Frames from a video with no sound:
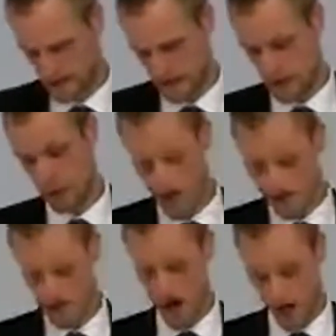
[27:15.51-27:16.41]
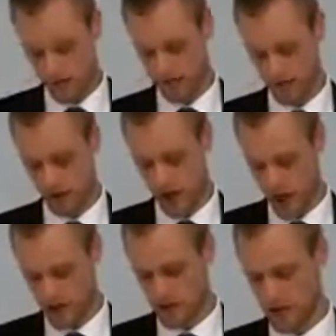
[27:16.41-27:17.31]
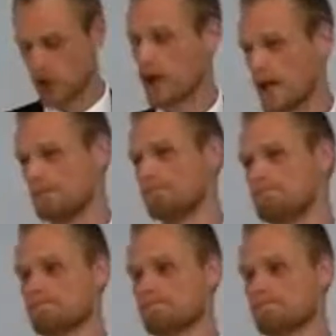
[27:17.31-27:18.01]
and he was not, for God took him.